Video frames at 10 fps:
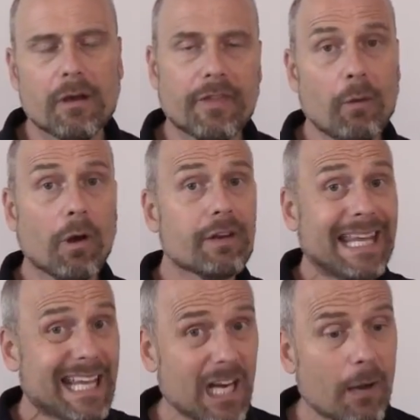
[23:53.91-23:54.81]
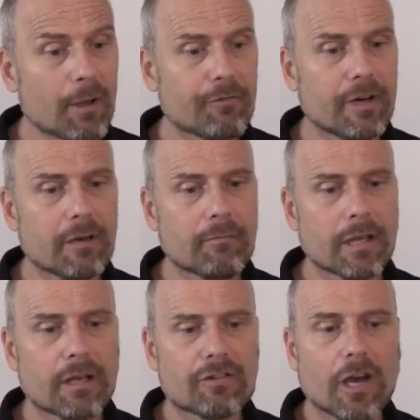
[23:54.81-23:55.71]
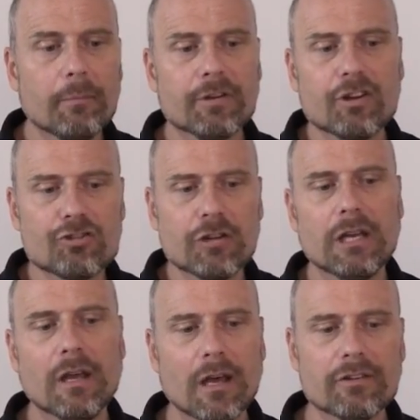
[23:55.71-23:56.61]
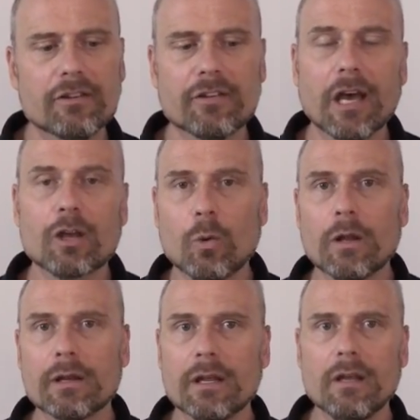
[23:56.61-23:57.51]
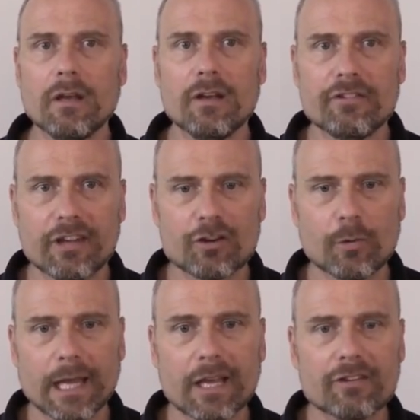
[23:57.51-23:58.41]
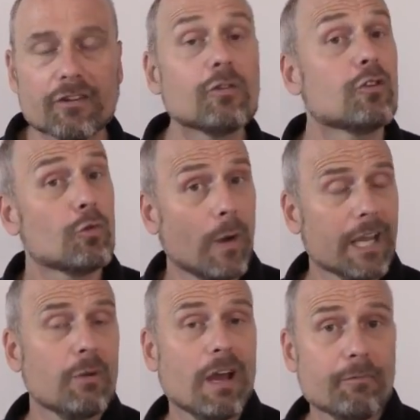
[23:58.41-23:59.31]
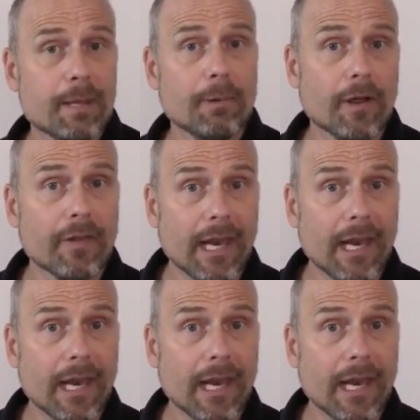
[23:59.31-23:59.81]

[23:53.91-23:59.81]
They want economic freedom because competition enhances high quality sexual access, which is why you have people on the